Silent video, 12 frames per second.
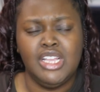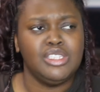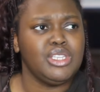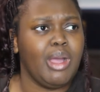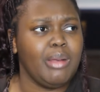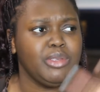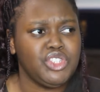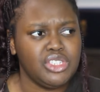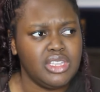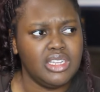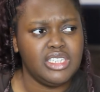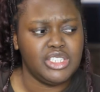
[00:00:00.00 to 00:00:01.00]
So I was
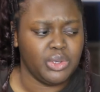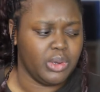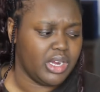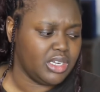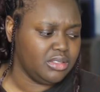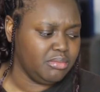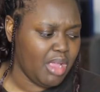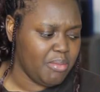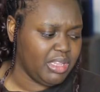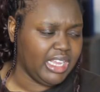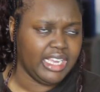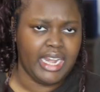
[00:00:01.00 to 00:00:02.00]
just on Discord
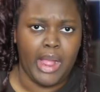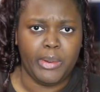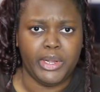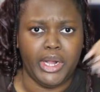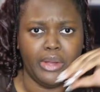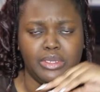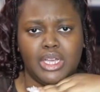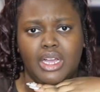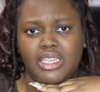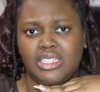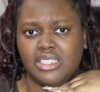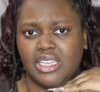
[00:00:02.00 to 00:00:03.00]
maybe like an hour ago
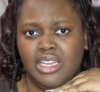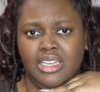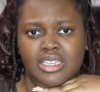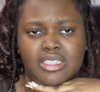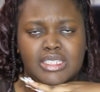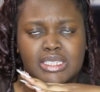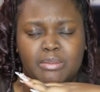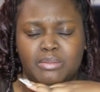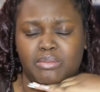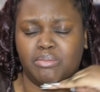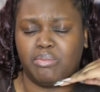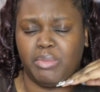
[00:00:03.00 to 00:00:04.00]
talking to
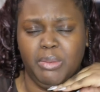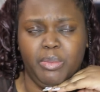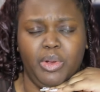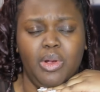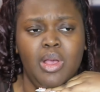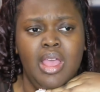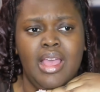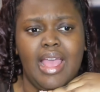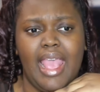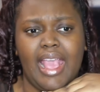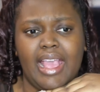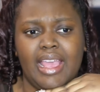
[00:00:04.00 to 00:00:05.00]
some people,
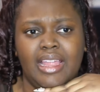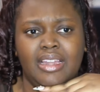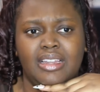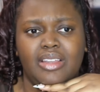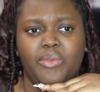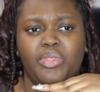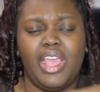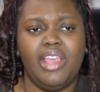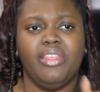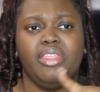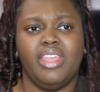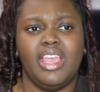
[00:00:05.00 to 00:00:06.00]
and
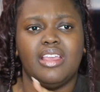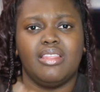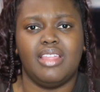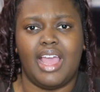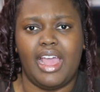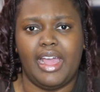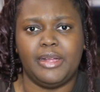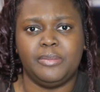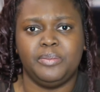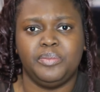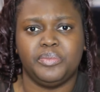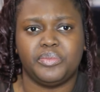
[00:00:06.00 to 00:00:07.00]
they think
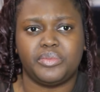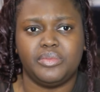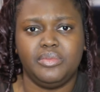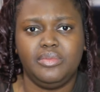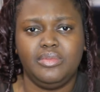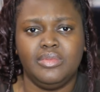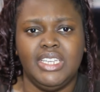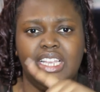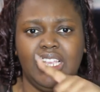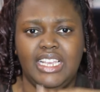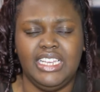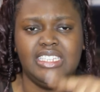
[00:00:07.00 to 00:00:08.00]
that
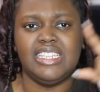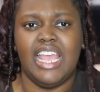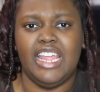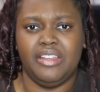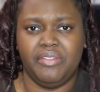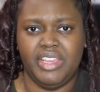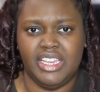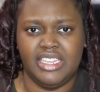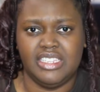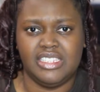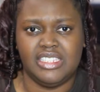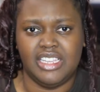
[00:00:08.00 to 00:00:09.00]
he is
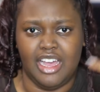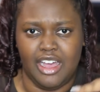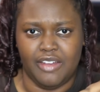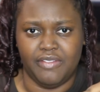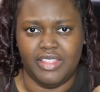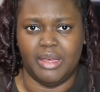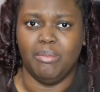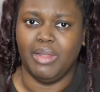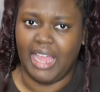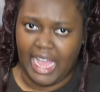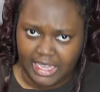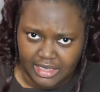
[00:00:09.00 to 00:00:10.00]
envious of the
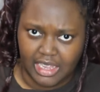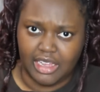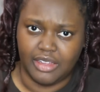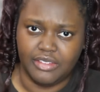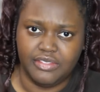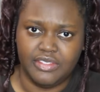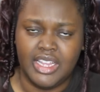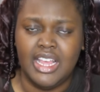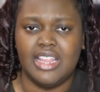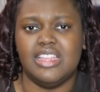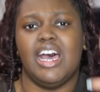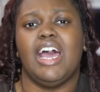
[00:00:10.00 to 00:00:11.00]
black love
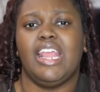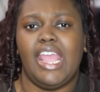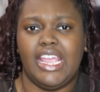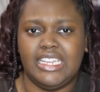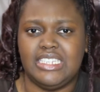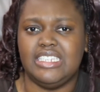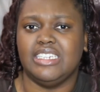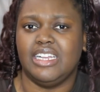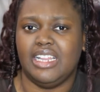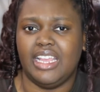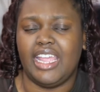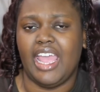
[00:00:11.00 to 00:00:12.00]
that AD
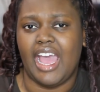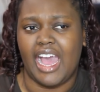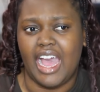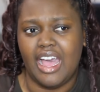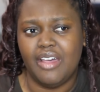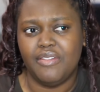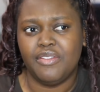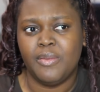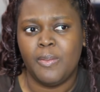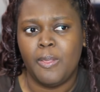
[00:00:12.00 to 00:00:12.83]
and Clay have.